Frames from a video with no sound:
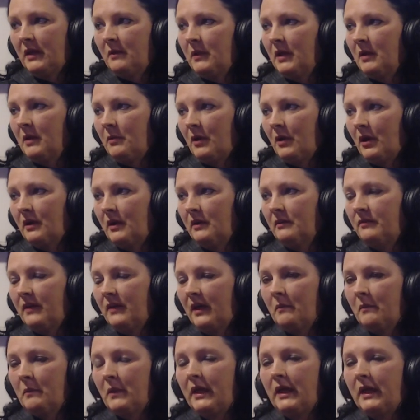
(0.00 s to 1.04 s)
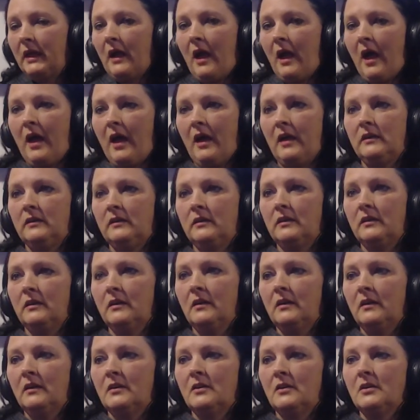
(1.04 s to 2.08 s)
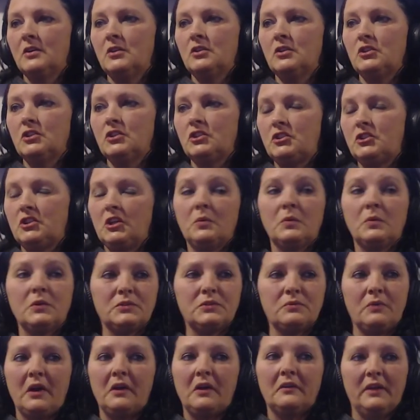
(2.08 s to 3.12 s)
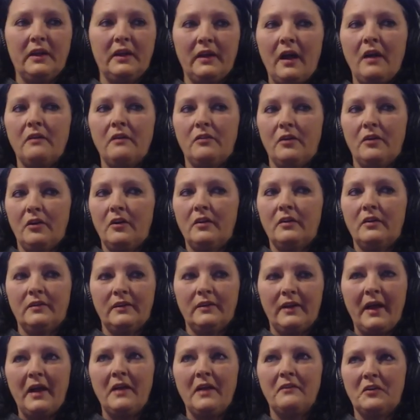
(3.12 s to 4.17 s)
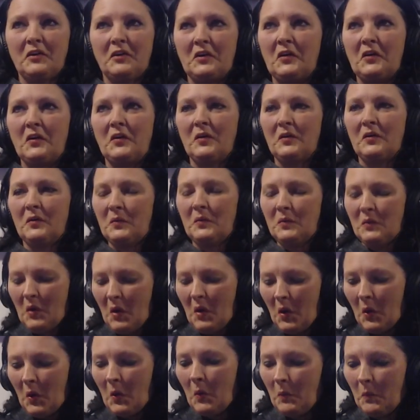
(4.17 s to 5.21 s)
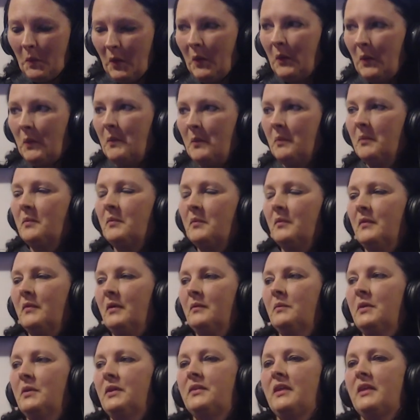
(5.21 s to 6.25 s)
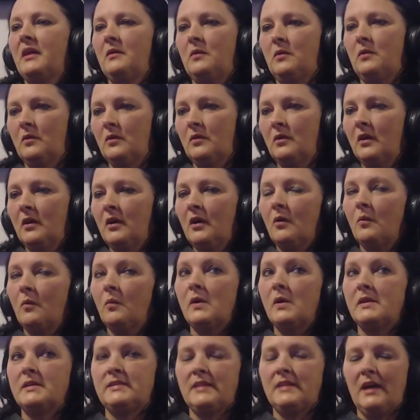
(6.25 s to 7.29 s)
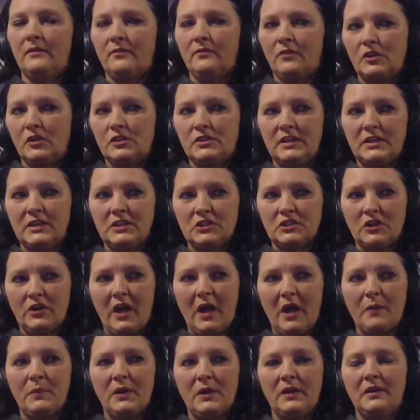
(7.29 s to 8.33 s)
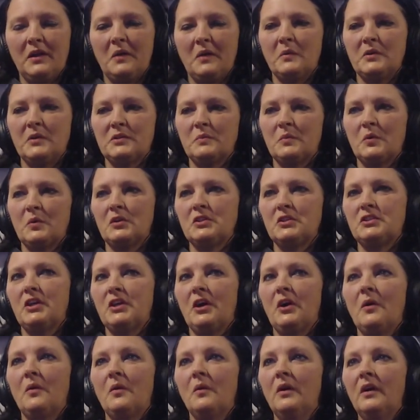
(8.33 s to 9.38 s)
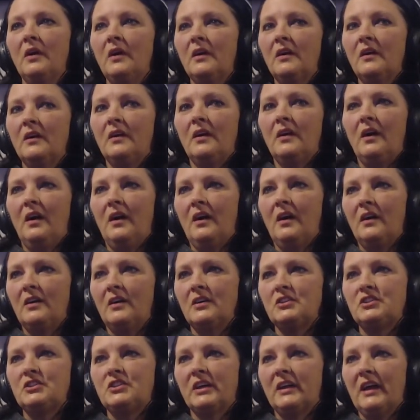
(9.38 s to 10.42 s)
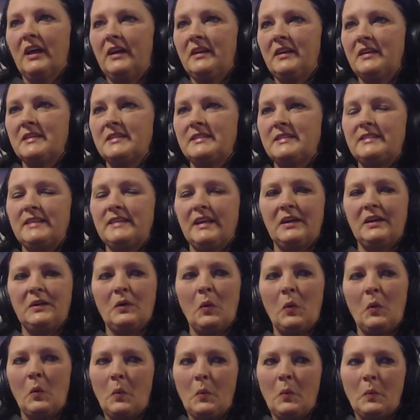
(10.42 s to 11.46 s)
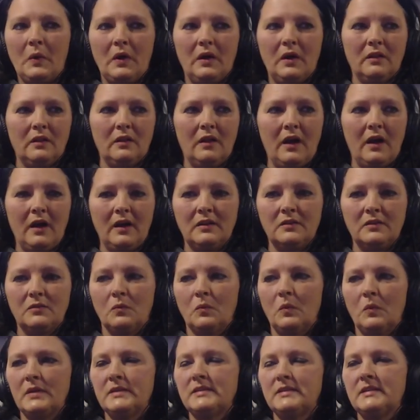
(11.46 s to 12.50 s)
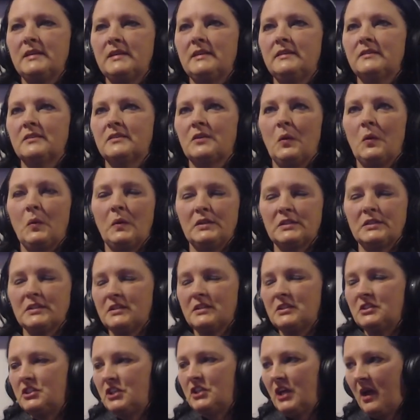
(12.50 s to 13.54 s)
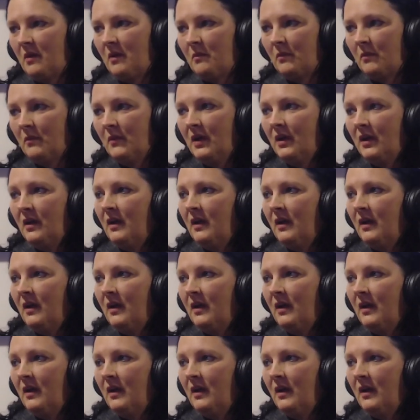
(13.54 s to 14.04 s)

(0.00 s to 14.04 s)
and be a part of family and she was rarely ever, ever home, home. But then once that first seizure happened, it was more so uh, she kind of stayed home a lot, wasn't going to the gym.